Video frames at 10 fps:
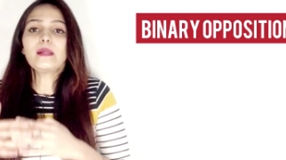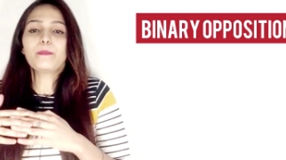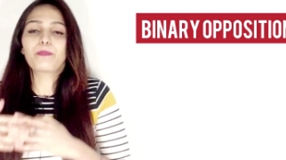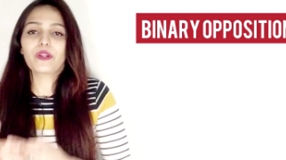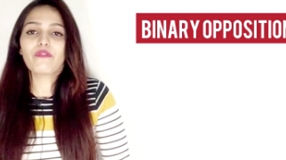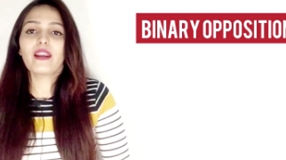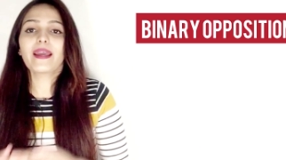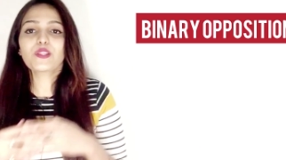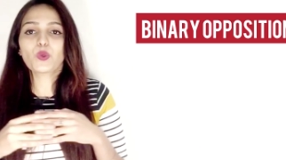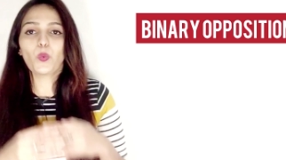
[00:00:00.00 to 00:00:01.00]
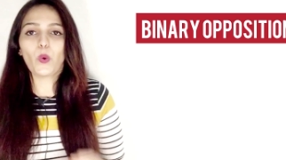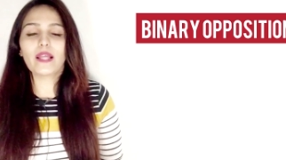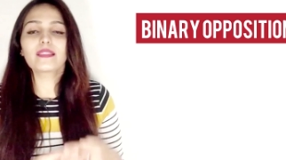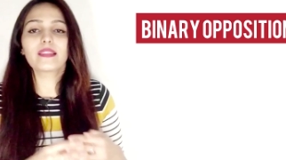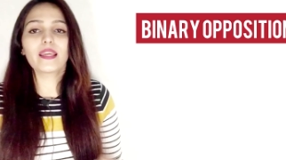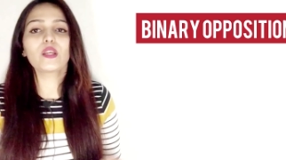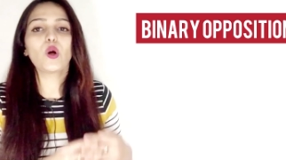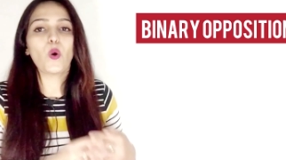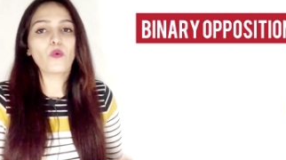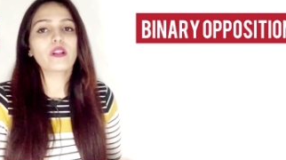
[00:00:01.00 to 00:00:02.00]
privilege one thing
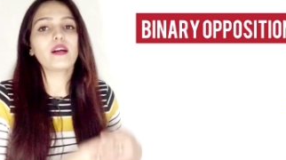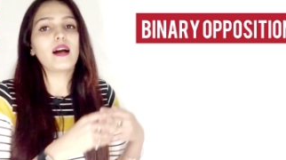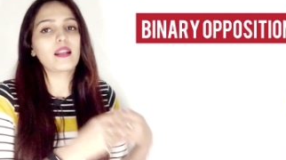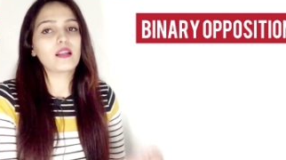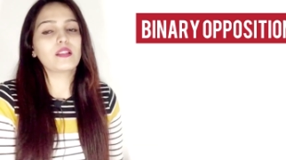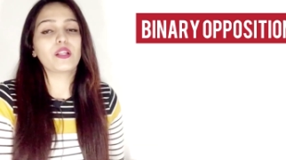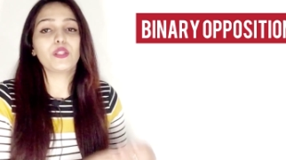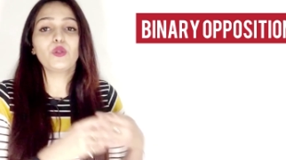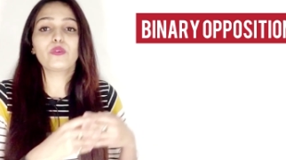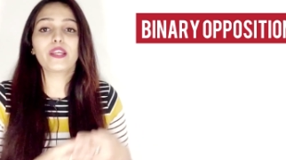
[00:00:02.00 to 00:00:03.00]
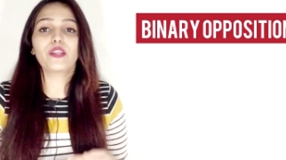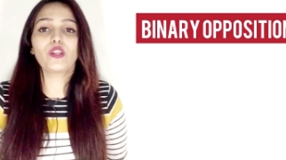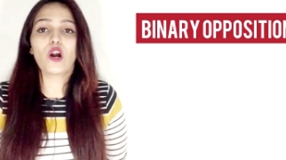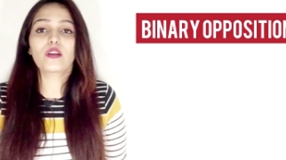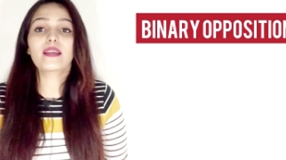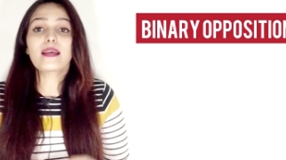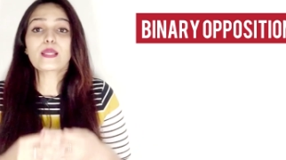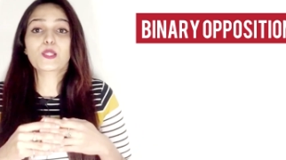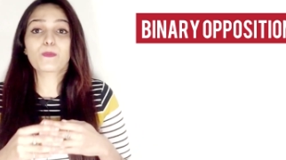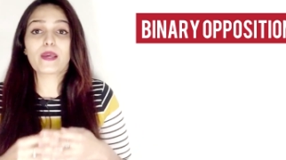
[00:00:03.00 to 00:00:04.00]
over another you cannot
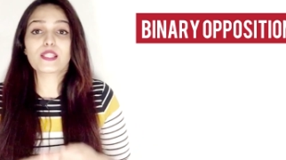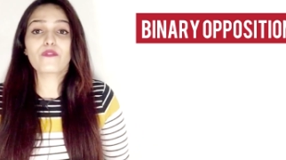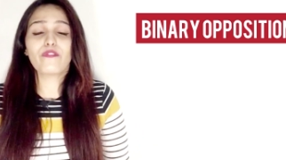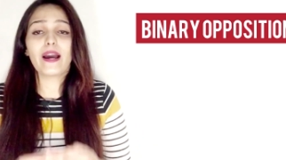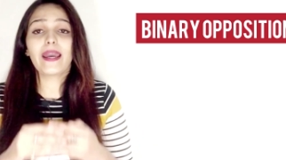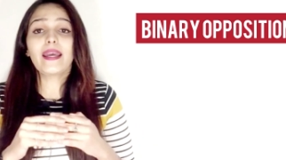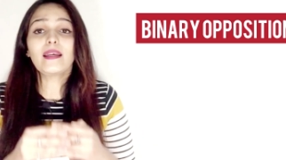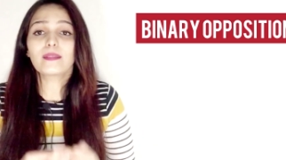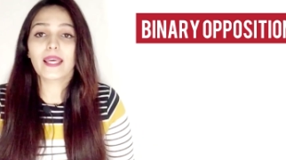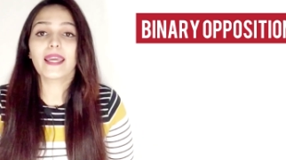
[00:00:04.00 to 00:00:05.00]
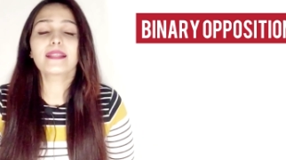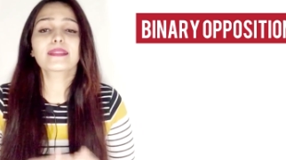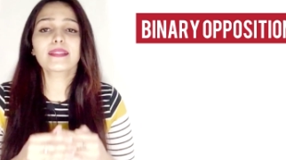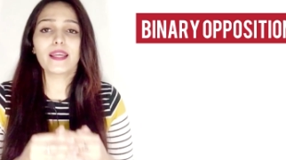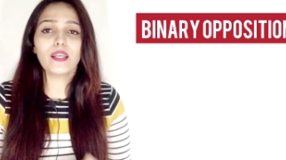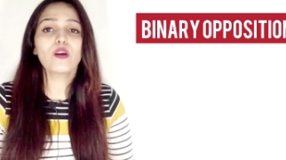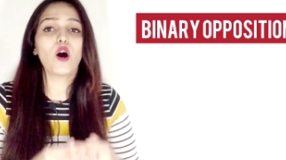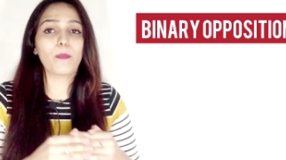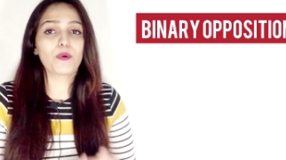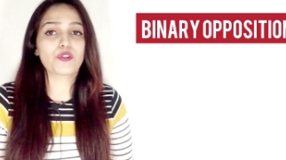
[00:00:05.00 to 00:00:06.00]
specify things in
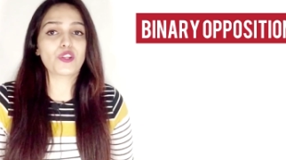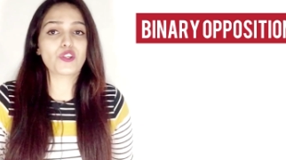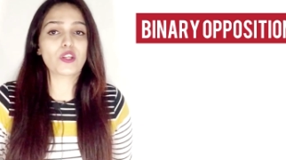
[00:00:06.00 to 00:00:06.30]
opposition